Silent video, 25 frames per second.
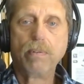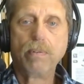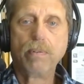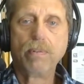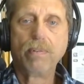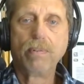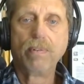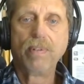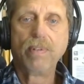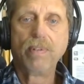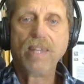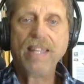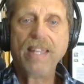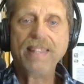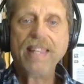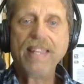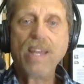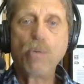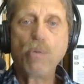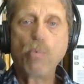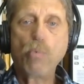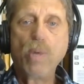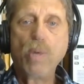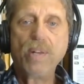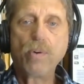And that
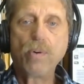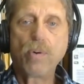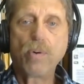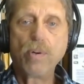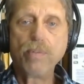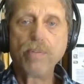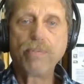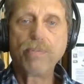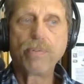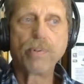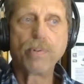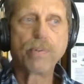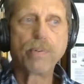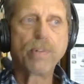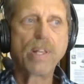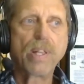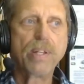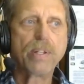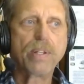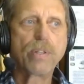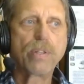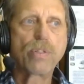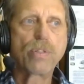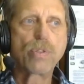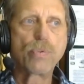went on for like
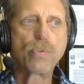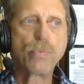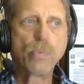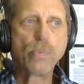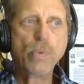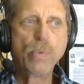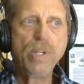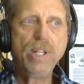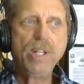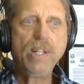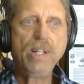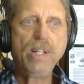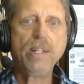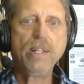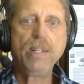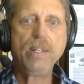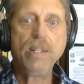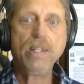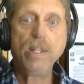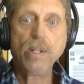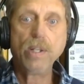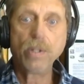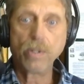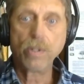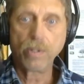3
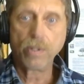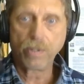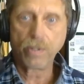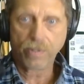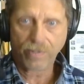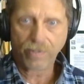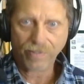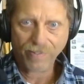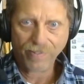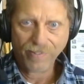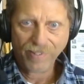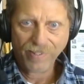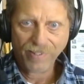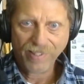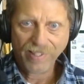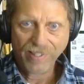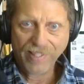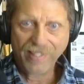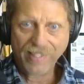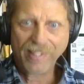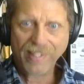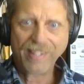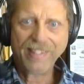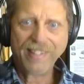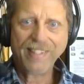years. And
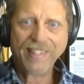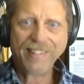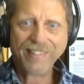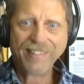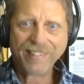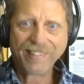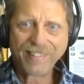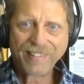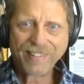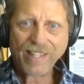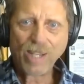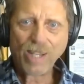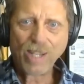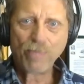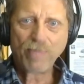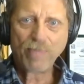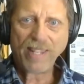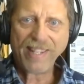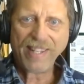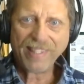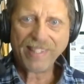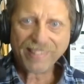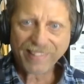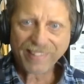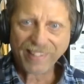I didn't stop
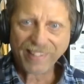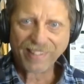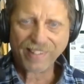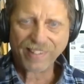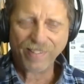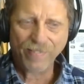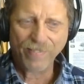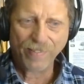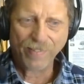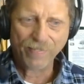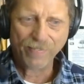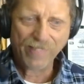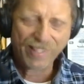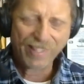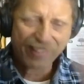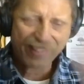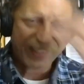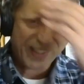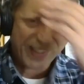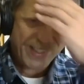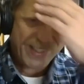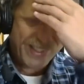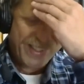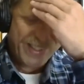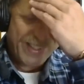asking them. I'm like,
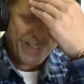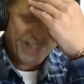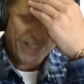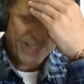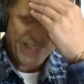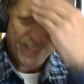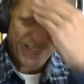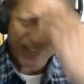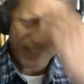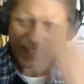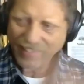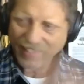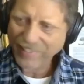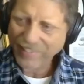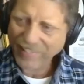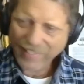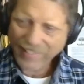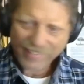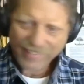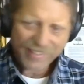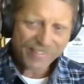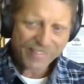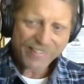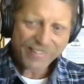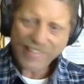well, the
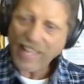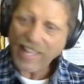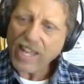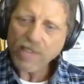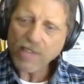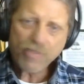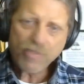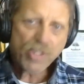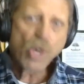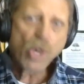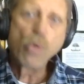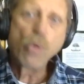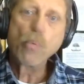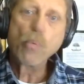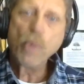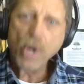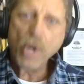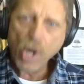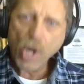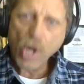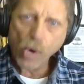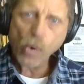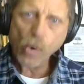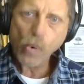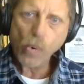staff don't
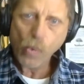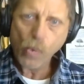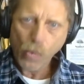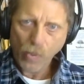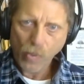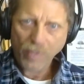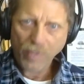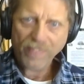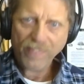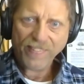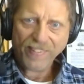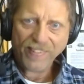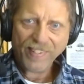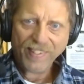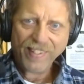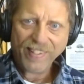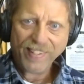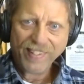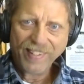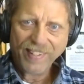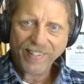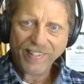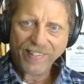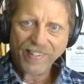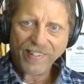know. You
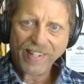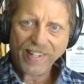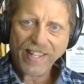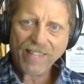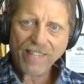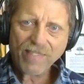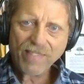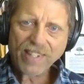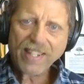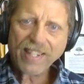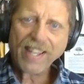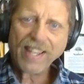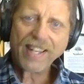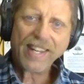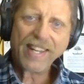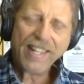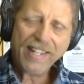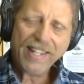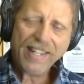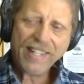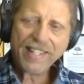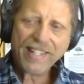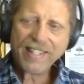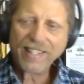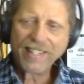know, I haven't got any
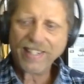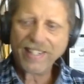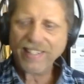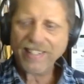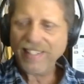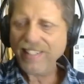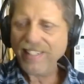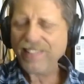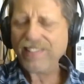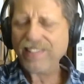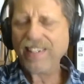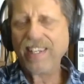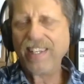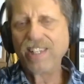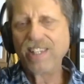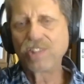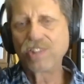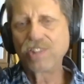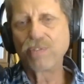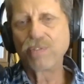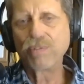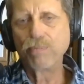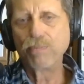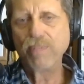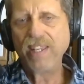kind of decent answer
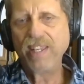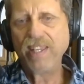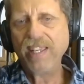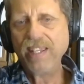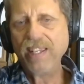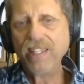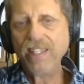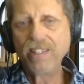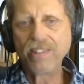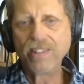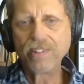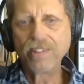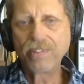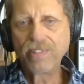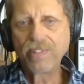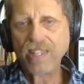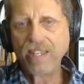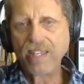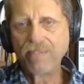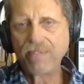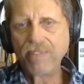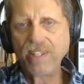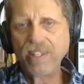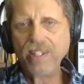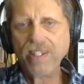from any of the staff,
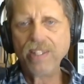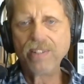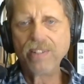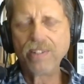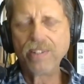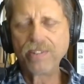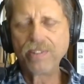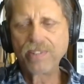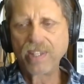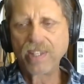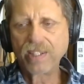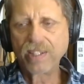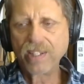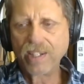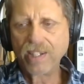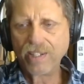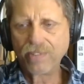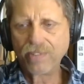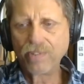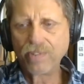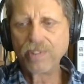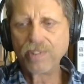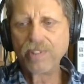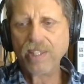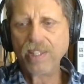any of the
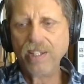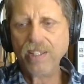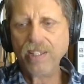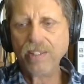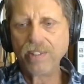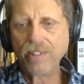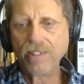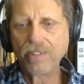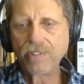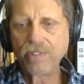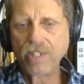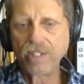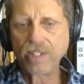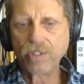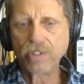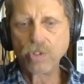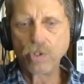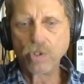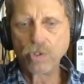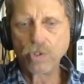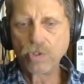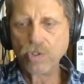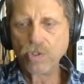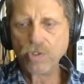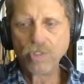psychiatrists, any of the psych nurses.